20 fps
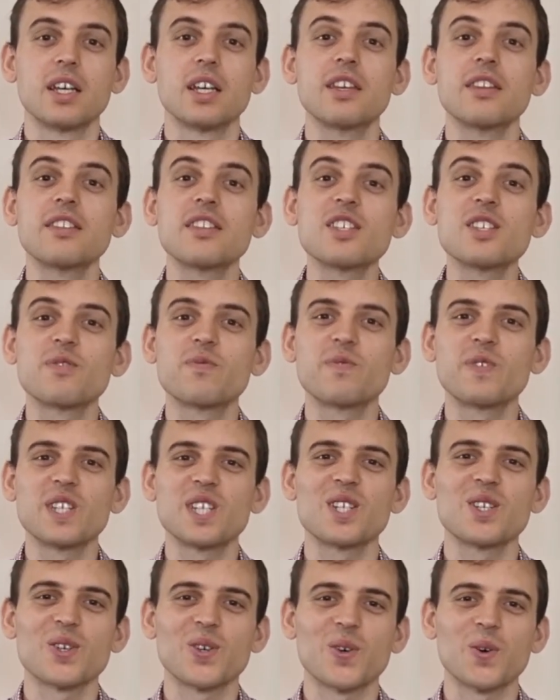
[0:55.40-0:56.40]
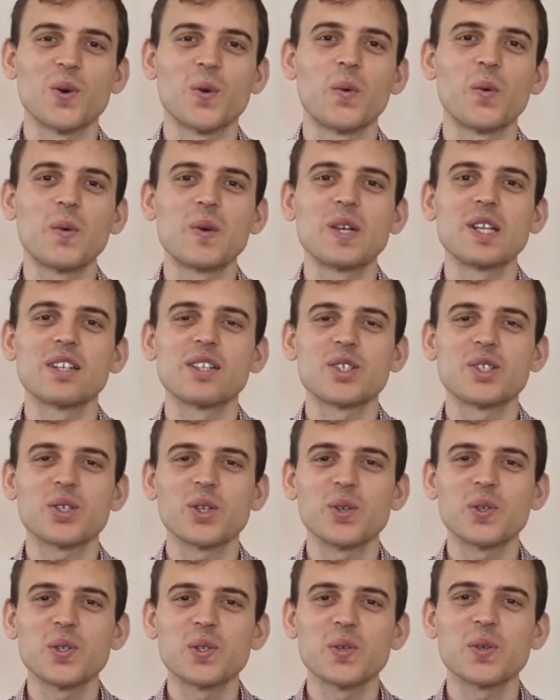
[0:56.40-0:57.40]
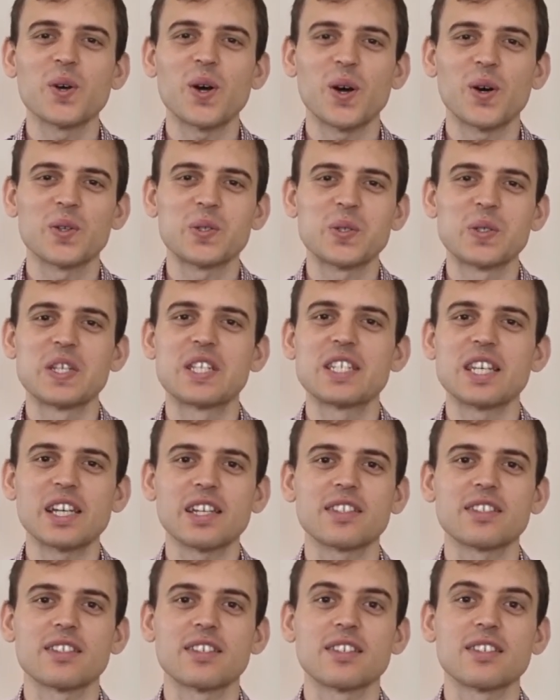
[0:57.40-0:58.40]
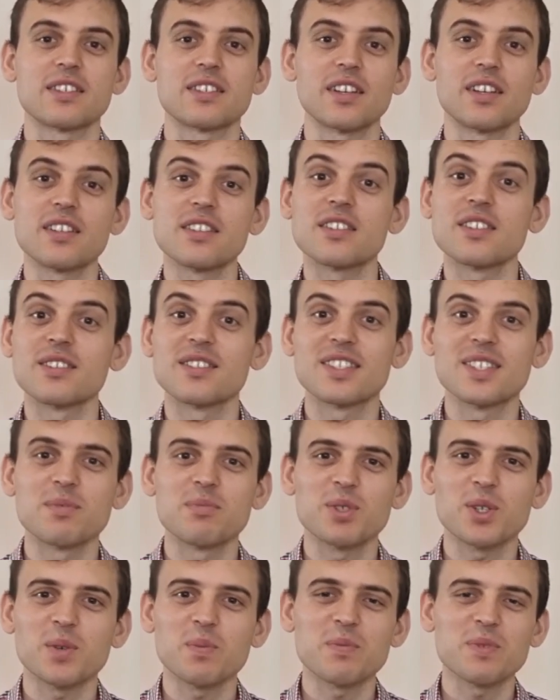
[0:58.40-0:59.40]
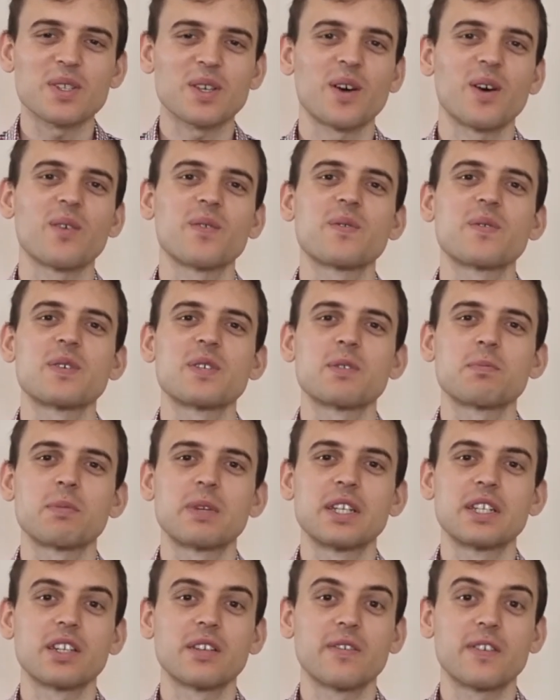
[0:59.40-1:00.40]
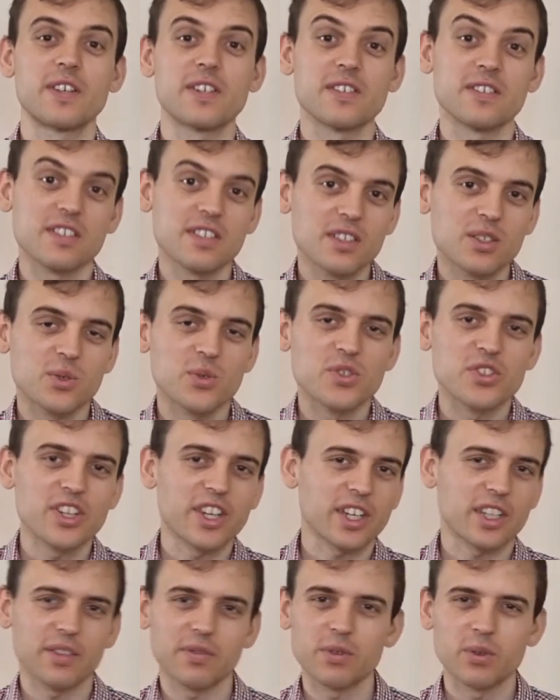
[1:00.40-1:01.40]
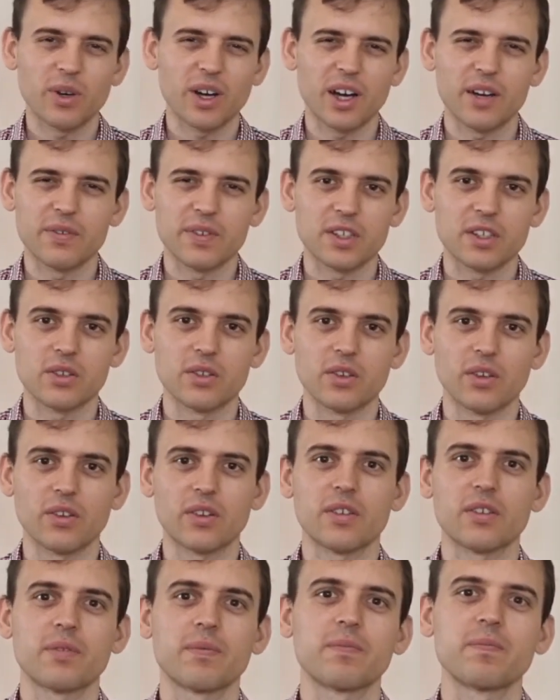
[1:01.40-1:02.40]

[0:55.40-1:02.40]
In this video, we'll show you how to detect signs and symptoms of spleen deficiency to check if you have it or not.